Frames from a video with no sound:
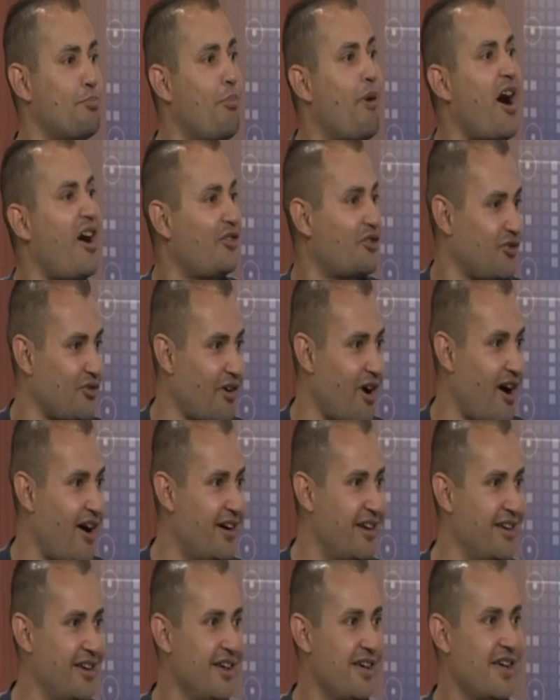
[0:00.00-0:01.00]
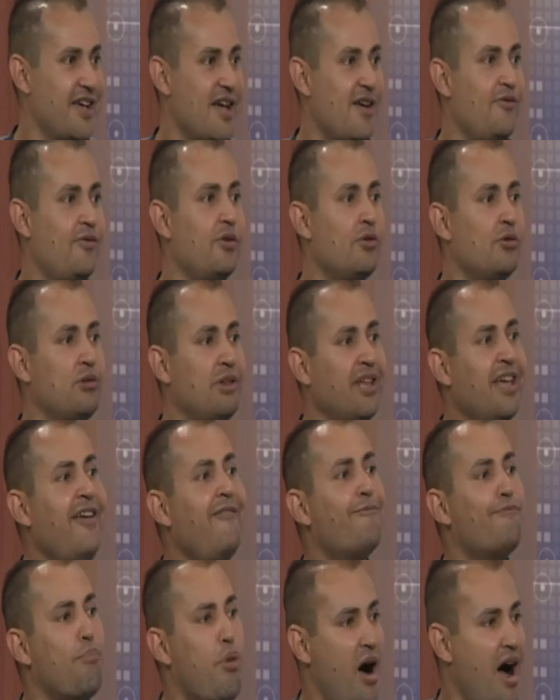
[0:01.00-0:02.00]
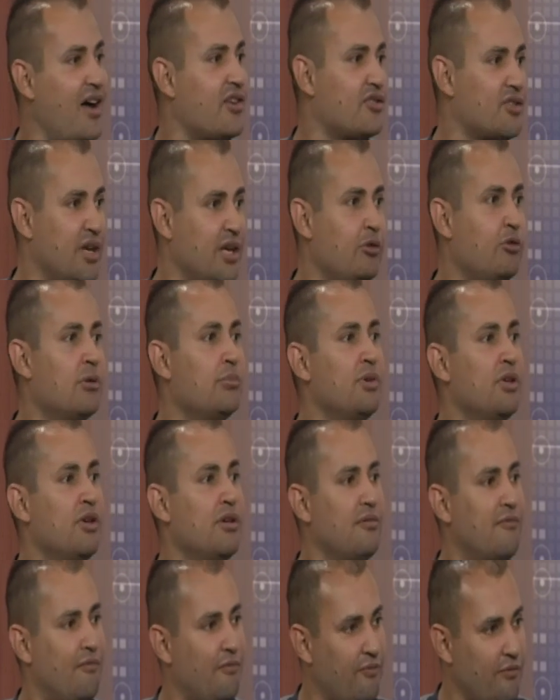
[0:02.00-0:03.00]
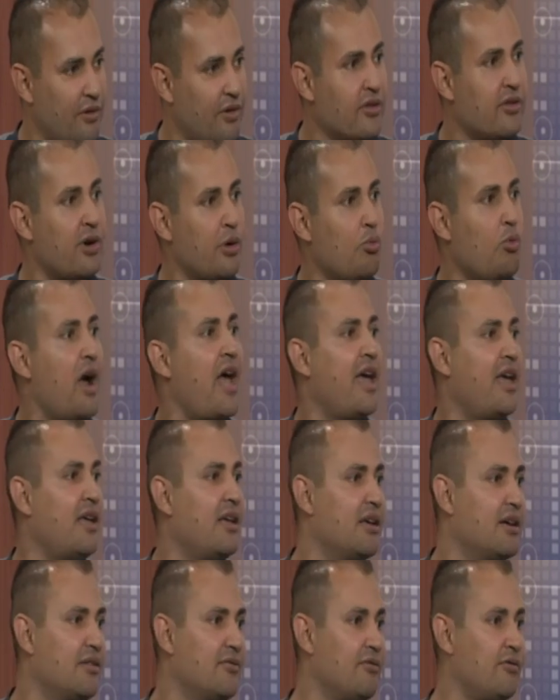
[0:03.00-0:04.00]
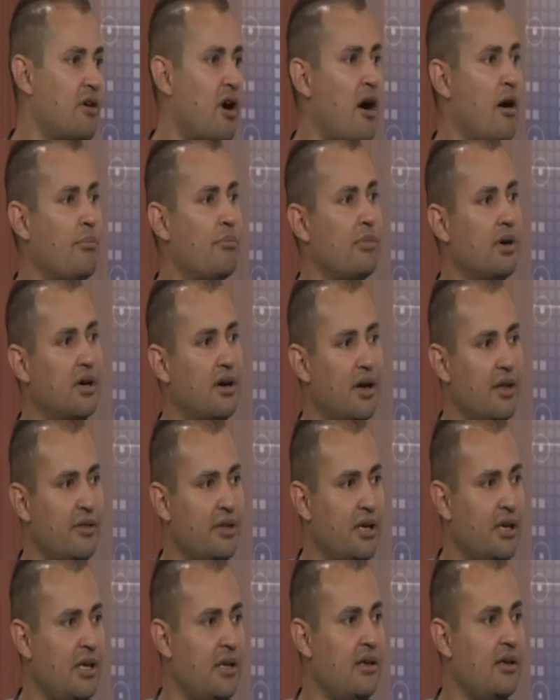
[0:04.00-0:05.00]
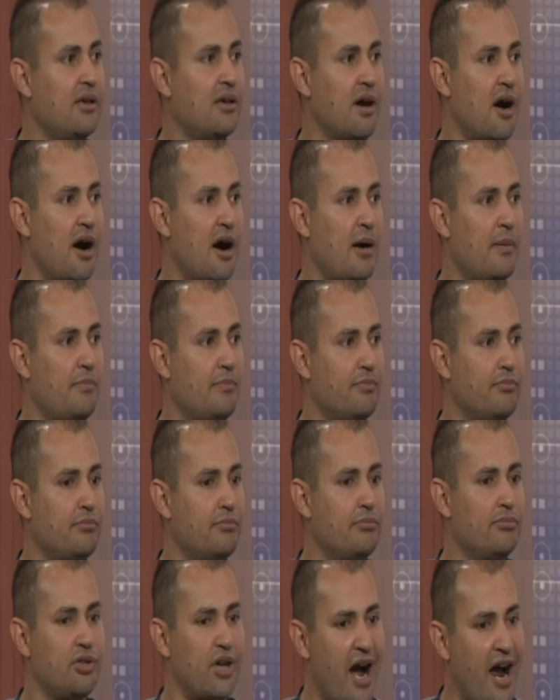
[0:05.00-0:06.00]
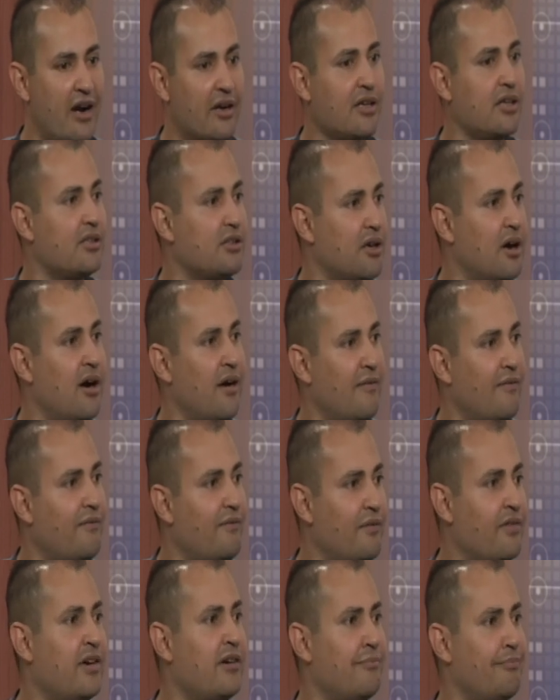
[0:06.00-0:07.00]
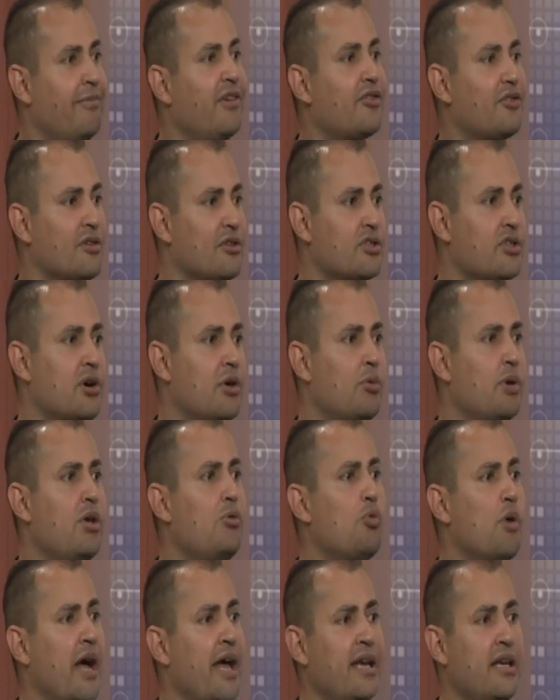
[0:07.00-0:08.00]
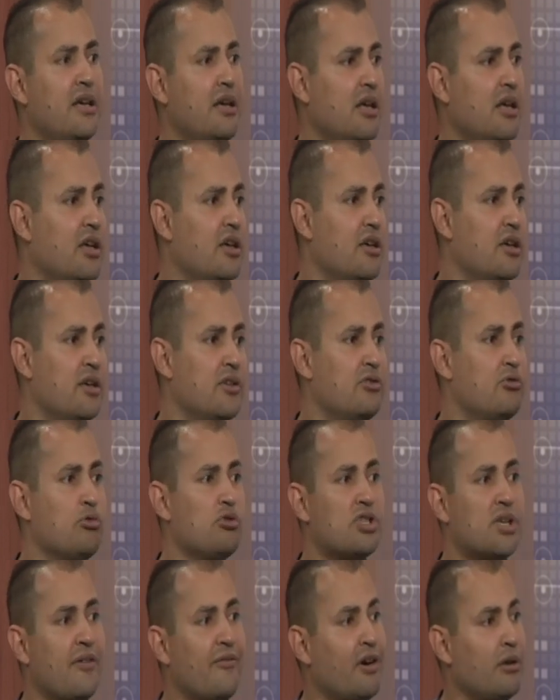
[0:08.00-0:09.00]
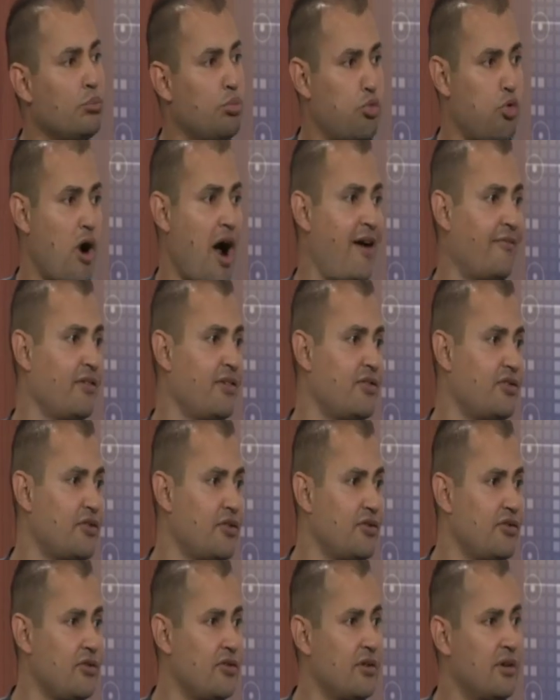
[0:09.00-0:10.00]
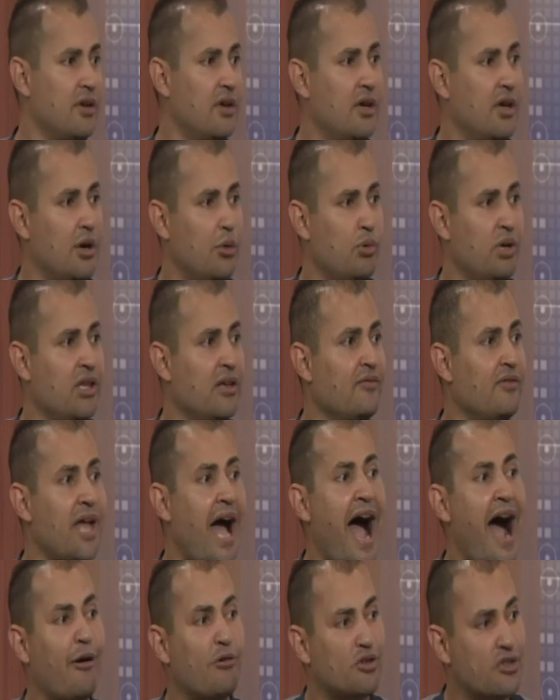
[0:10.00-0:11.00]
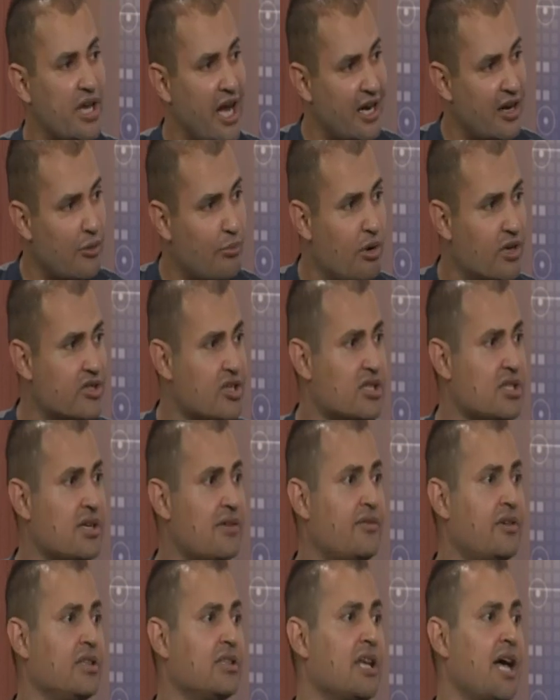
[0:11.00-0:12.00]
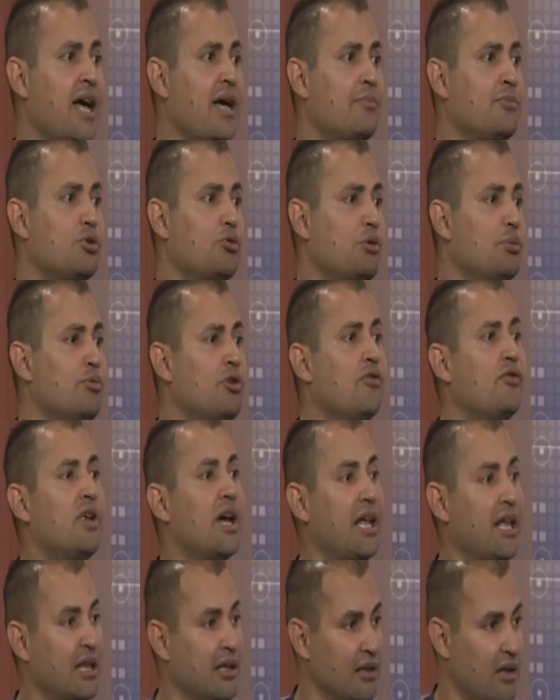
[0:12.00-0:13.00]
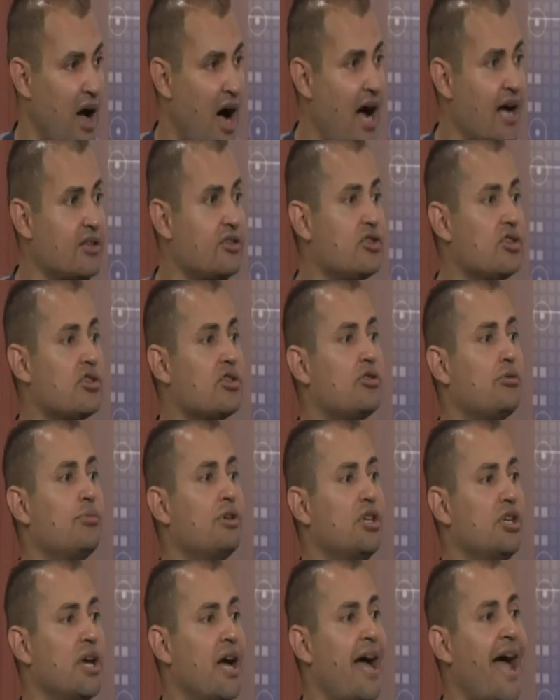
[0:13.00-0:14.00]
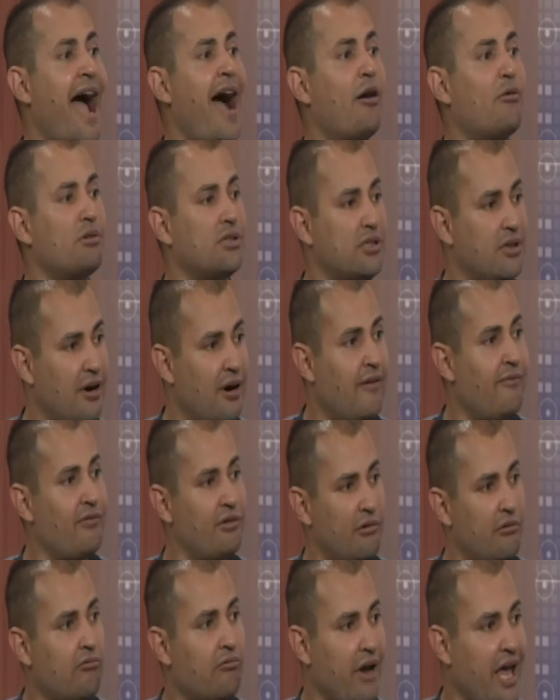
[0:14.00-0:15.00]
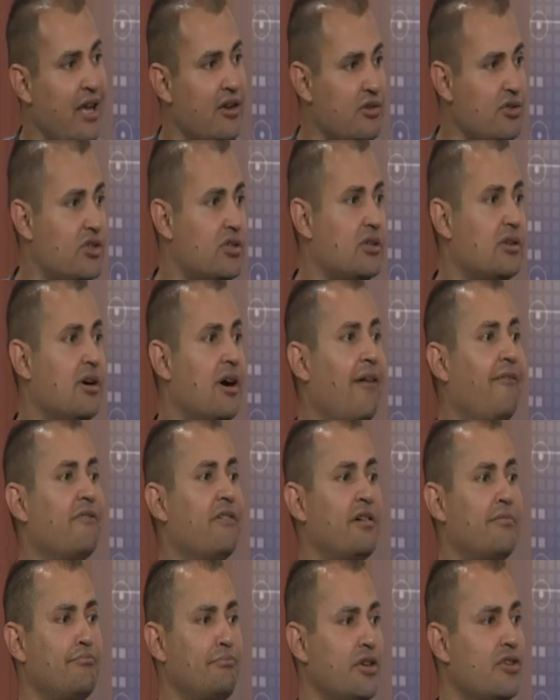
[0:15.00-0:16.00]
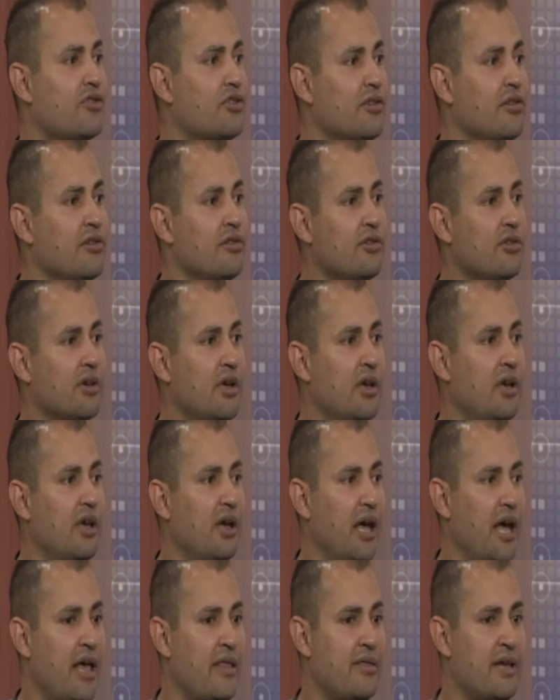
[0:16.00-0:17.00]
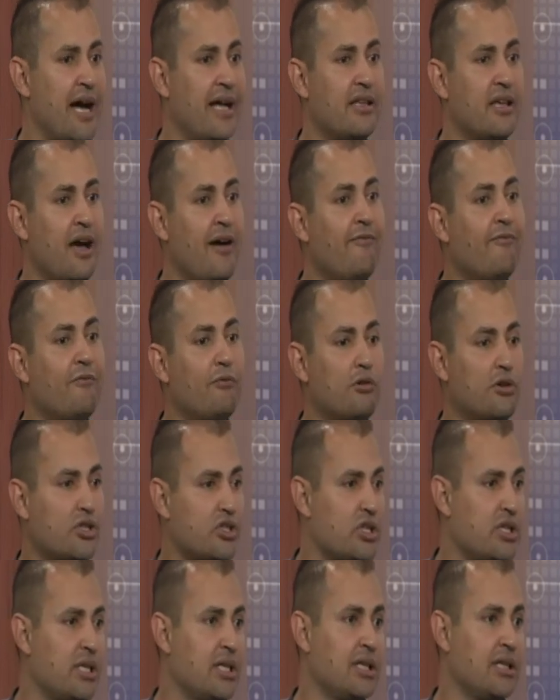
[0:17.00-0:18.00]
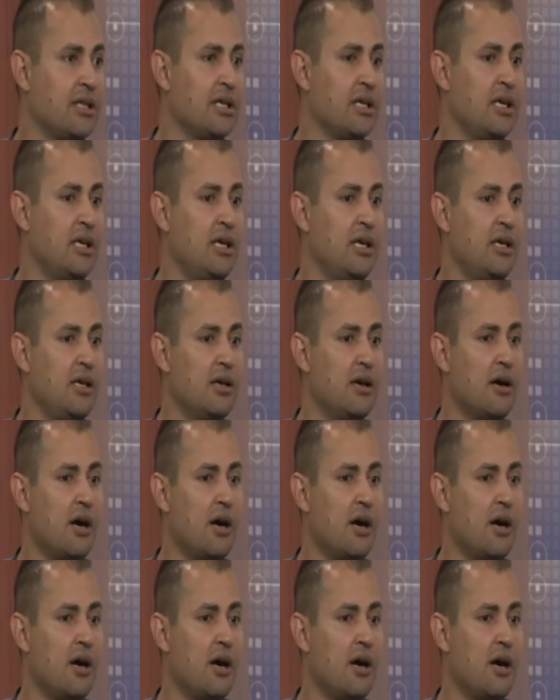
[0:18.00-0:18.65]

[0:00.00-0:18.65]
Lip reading: Basra. If you leave Basra, you will be further away from the target of their missiles. So we went into several provinces. We lived outside of Basra several times. We moved a lot just to be out of the range of their missiles. And that, unfortunately,